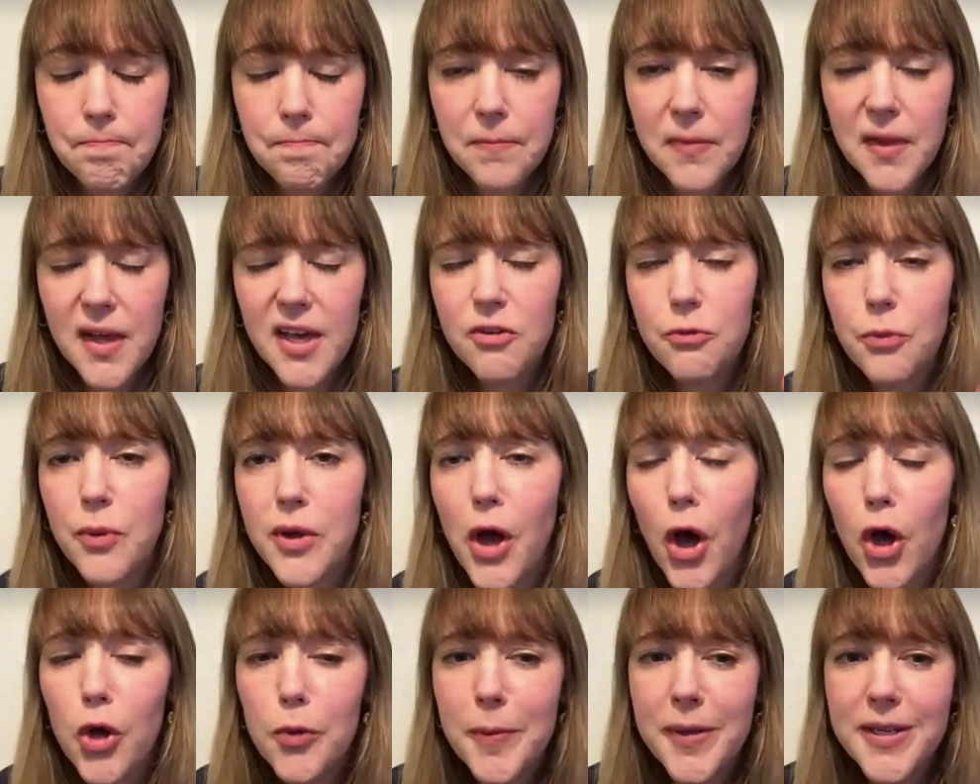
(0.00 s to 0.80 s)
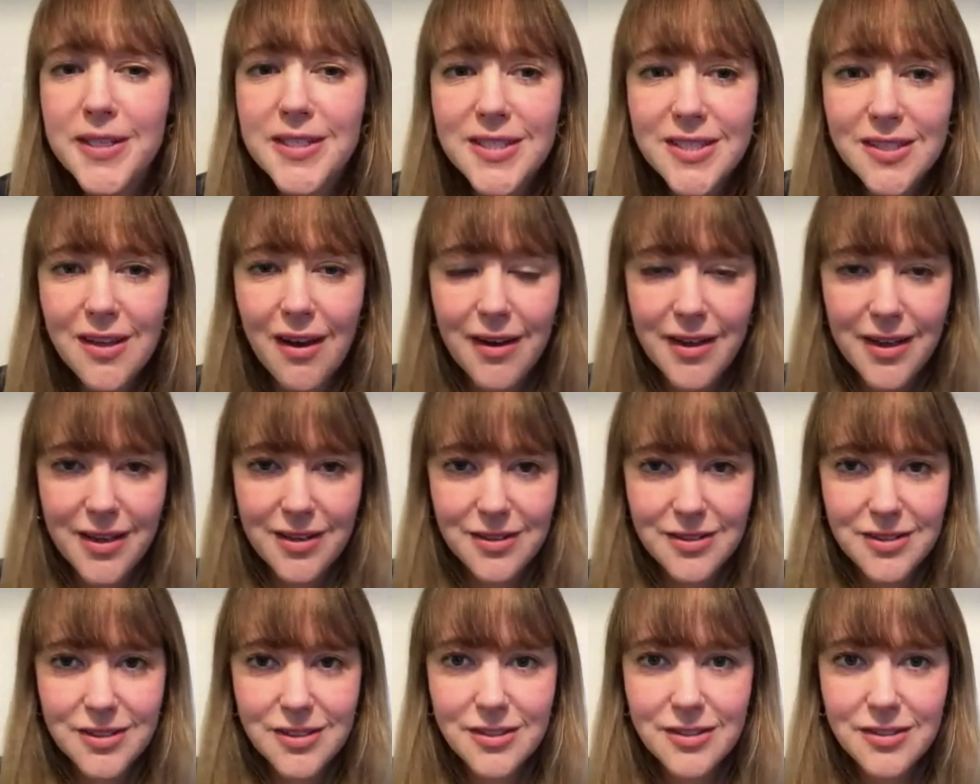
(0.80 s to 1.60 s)
If we hope in
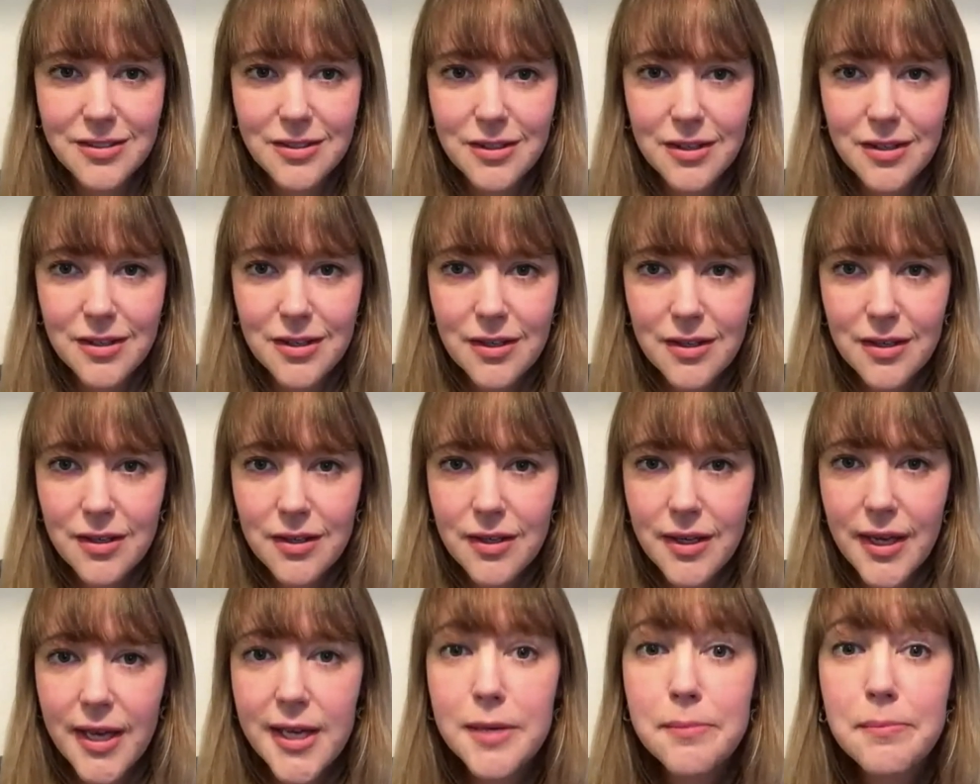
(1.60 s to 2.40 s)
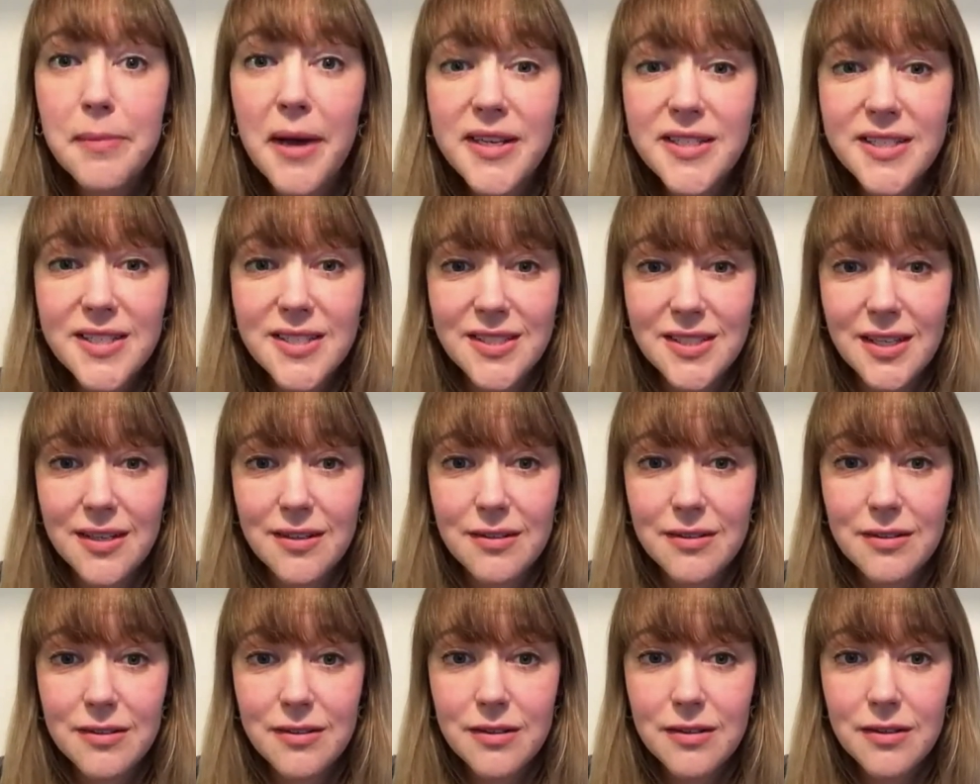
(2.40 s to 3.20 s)
science, in
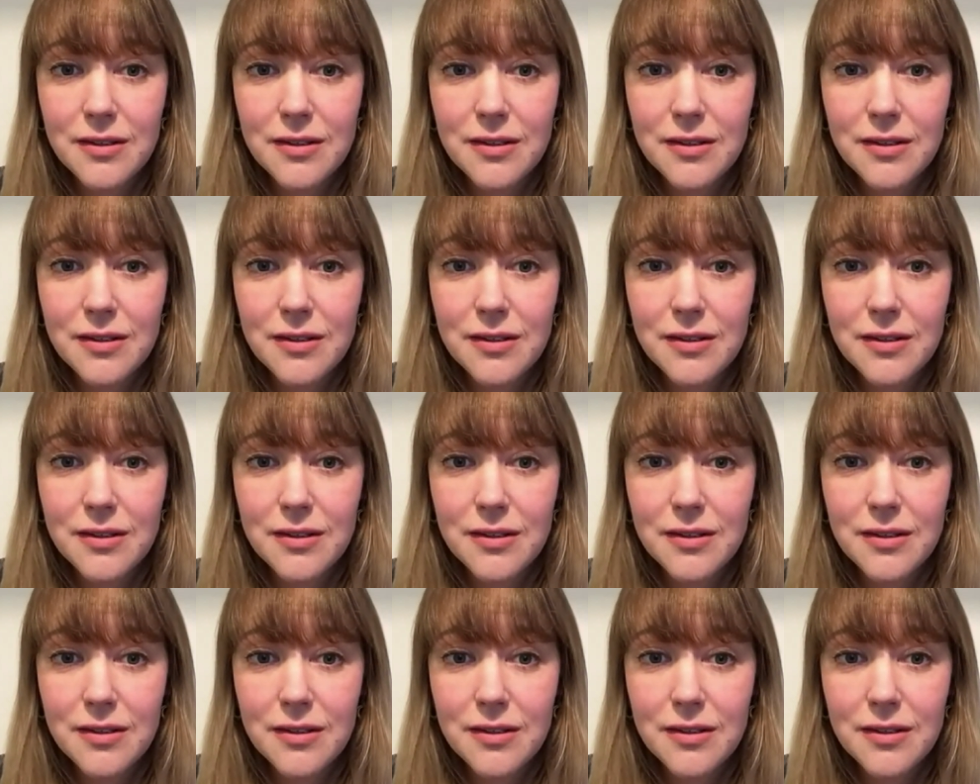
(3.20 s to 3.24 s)
medicine,